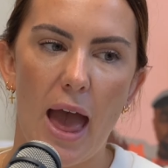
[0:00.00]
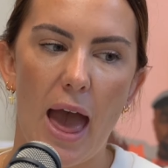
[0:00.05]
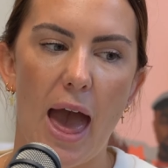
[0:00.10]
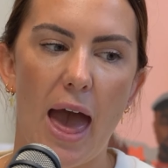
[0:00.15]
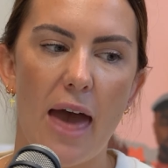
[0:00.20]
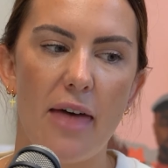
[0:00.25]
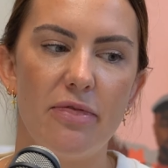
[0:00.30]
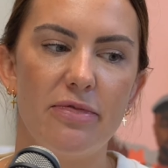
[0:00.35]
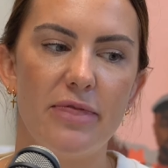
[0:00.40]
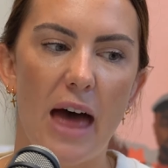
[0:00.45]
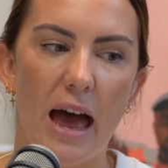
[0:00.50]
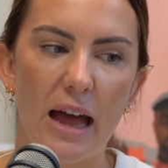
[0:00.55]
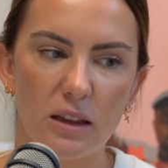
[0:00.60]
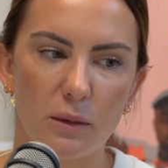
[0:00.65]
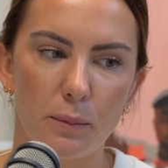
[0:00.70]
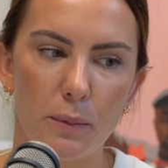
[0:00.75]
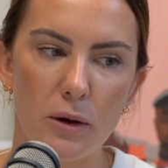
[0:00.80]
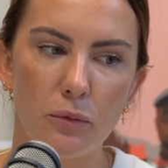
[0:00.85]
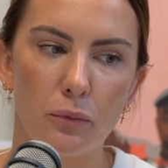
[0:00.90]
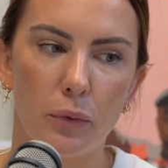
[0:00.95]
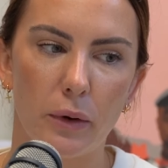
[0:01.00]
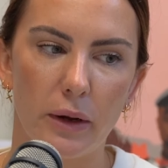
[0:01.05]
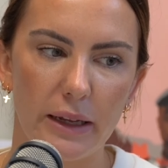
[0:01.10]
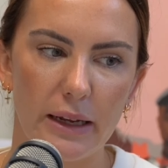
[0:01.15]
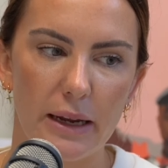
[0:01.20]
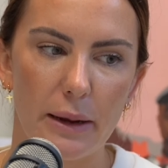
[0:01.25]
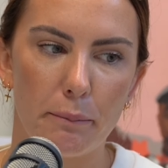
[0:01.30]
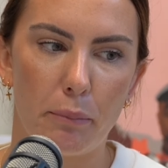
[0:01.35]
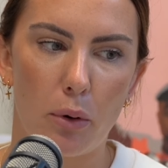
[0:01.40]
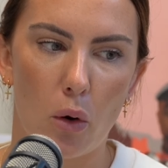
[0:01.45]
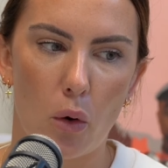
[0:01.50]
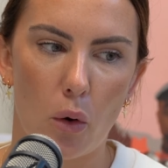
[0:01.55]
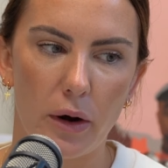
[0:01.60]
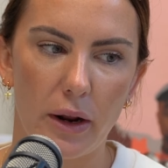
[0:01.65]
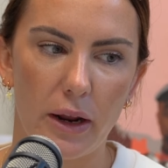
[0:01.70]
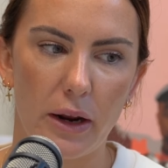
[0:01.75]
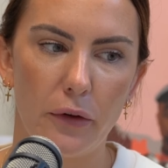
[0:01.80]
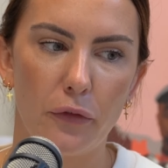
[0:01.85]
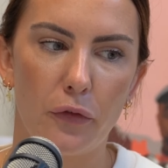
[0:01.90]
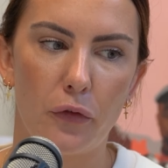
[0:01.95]
And that's been really
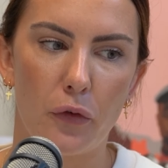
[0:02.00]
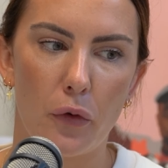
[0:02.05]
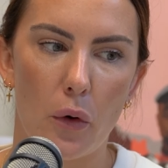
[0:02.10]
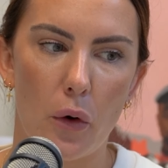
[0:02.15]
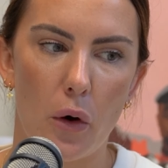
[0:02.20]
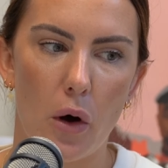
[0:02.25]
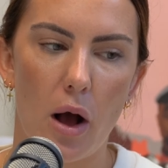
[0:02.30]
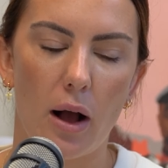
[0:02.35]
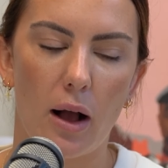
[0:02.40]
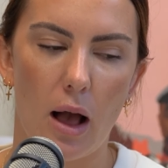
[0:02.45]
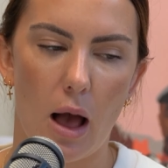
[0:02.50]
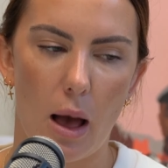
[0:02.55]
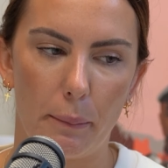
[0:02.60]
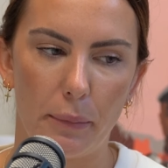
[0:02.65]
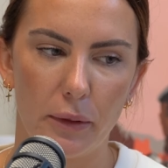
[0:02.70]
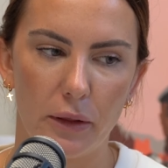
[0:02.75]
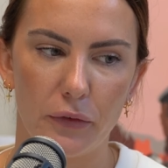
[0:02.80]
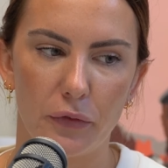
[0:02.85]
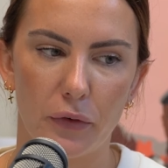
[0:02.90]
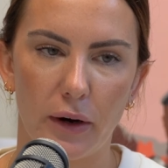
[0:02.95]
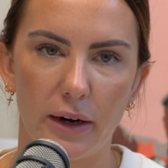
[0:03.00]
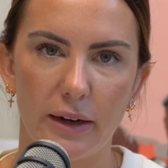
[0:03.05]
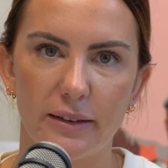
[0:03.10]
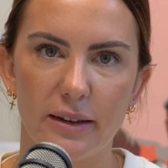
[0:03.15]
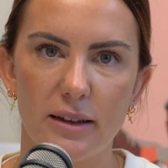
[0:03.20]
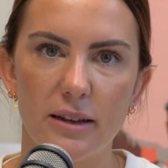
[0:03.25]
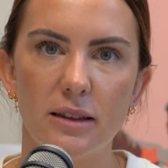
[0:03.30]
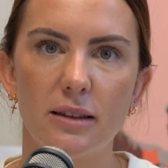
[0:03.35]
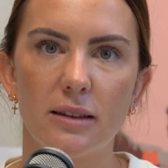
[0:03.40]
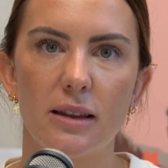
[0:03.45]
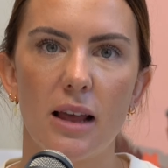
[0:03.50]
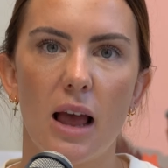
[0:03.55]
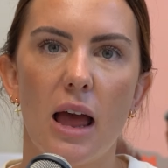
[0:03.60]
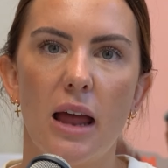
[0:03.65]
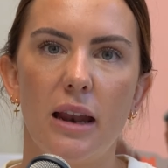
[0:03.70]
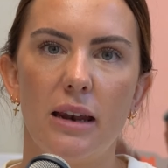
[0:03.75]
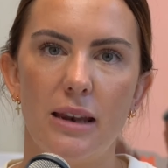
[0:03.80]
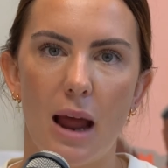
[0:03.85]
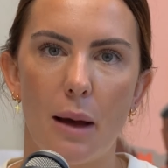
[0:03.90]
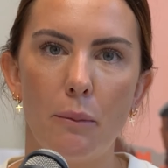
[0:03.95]
important for a couple of reasons.
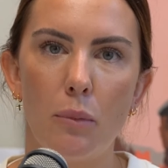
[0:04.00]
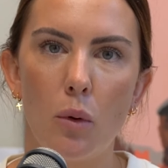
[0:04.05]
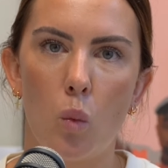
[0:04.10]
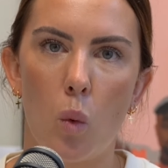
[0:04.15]
Number